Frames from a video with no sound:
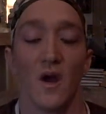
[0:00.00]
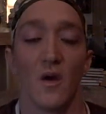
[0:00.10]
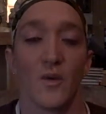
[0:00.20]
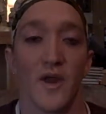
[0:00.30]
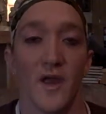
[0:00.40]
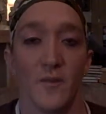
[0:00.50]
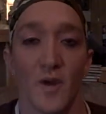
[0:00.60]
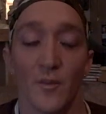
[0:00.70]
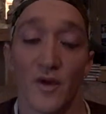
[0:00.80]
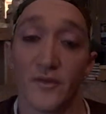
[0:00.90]
Okay,
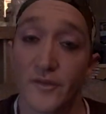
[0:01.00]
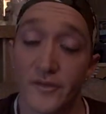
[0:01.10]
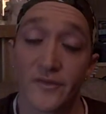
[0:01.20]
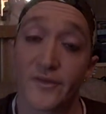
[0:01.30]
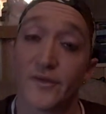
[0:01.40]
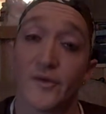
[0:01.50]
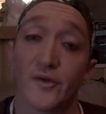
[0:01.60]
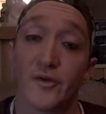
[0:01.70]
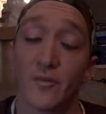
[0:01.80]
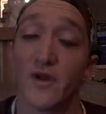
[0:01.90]
my brothers and
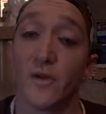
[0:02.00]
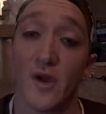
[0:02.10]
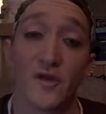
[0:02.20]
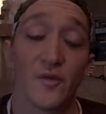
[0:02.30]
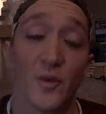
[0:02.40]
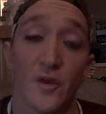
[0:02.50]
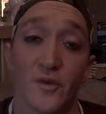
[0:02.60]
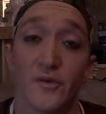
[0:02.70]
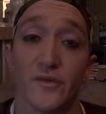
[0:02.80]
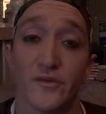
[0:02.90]
sisters, my trans
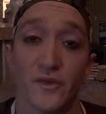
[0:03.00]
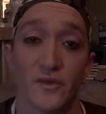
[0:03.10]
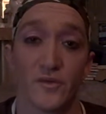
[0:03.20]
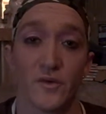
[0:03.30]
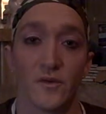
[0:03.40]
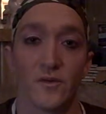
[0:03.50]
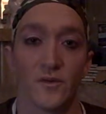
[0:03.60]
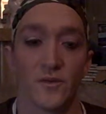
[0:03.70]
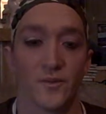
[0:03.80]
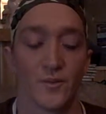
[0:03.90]
brothers and sisters,